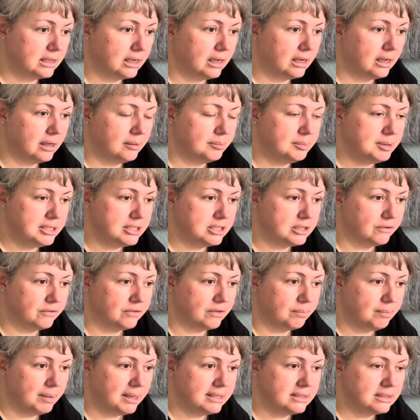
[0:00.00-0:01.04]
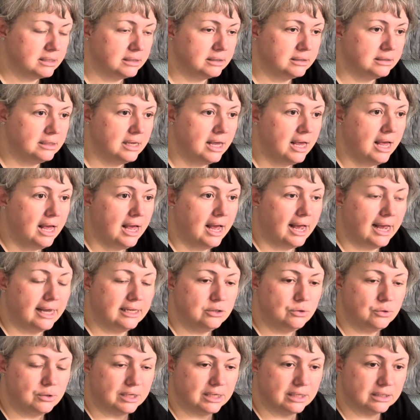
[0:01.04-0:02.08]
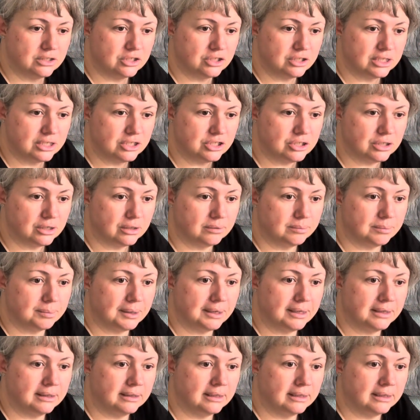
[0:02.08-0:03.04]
a piece of the pattern, and you can stitch it up, and